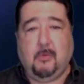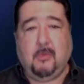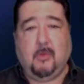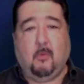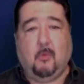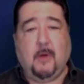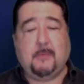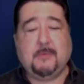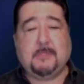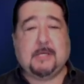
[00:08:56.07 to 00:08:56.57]
the
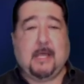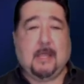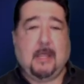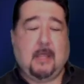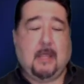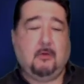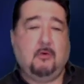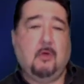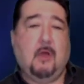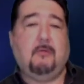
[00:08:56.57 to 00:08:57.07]

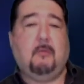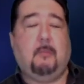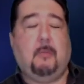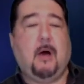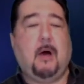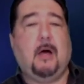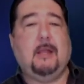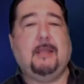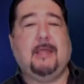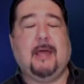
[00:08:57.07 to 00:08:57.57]
website and you have the
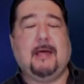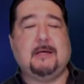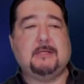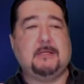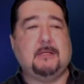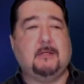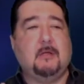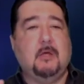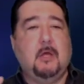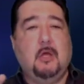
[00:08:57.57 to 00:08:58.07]

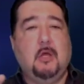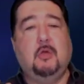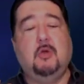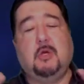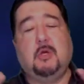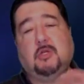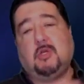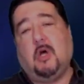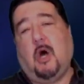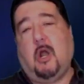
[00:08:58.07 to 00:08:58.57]
podcast and you
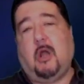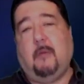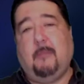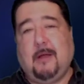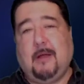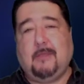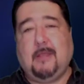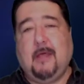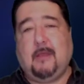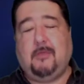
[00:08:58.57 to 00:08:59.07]
can talk
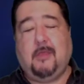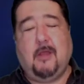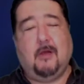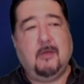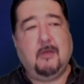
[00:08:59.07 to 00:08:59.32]
about that there.